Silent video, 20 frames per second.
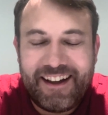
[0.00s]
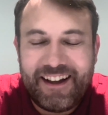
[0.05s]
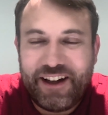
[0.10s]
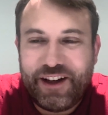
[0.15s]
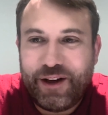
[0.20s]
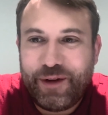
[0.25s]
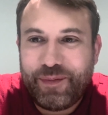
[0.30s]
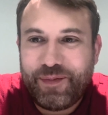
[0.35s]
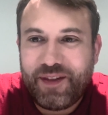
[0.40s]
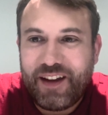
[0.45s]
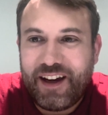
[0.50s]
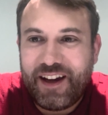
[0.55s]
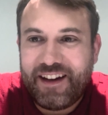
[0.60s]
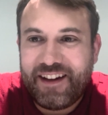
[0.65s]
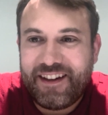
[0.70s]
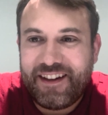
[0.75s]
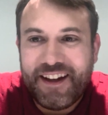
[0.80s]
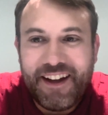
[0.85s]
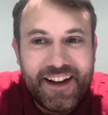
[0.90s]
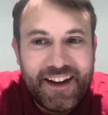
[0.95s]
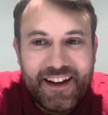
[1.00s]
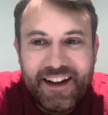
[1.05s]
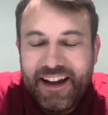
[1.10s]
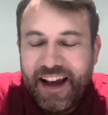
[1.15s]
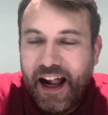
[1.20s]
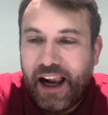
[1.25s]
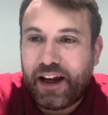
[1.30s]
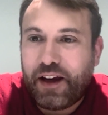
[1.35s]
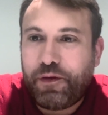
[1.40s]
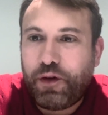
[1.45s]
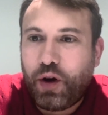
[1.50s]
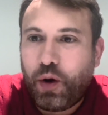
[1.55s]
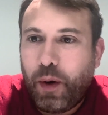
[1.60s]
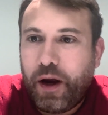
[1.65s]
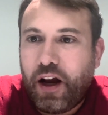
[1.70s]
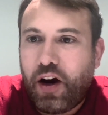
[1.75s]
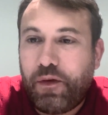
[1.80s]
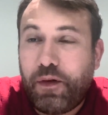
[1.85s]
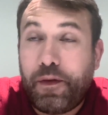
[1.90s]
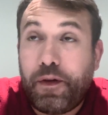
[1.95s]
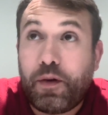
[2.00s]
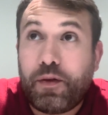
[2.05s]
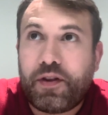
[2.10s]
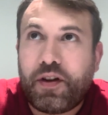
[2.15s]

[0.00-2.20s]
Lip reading: And I'll give you a quick overview.